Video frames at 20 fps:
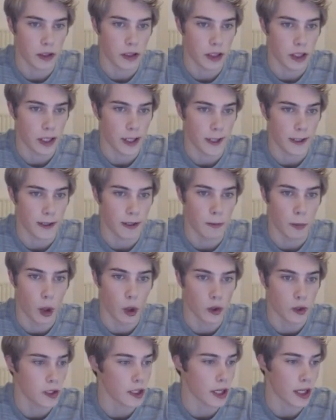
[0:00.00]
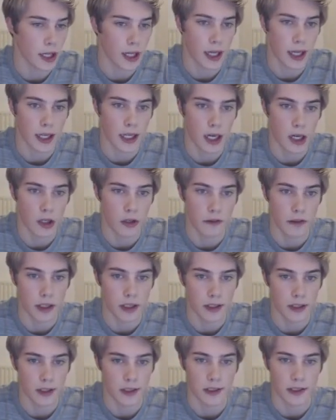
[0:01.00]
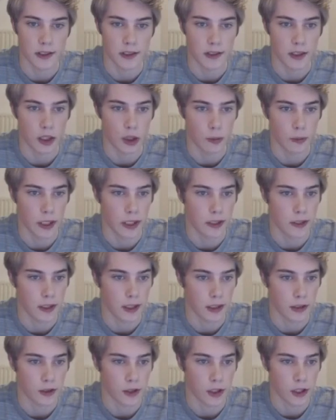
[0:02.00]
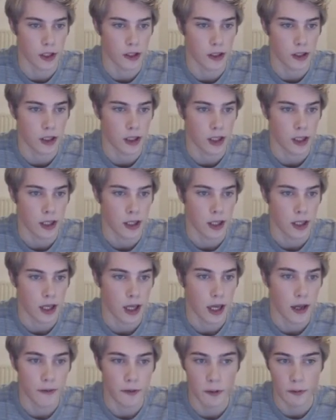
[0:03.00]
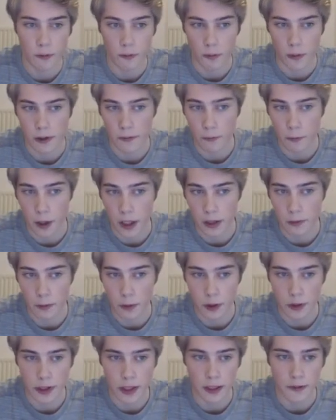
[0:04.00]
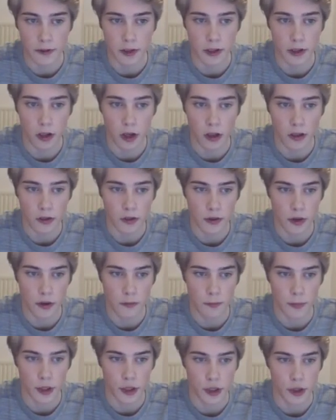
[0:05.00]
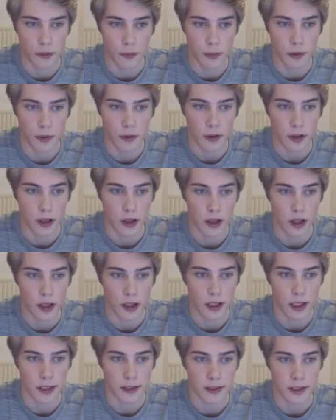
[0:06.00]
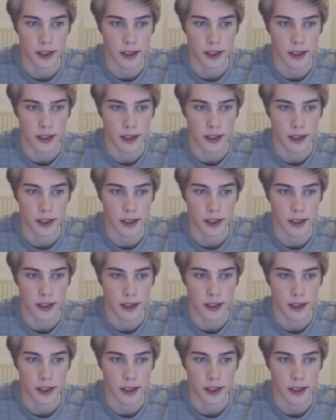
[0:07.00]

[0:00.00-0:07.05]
yeah, the most you can get out of this is a stalemate actually. If, it, if white were to have the dark square bishop, uh, let's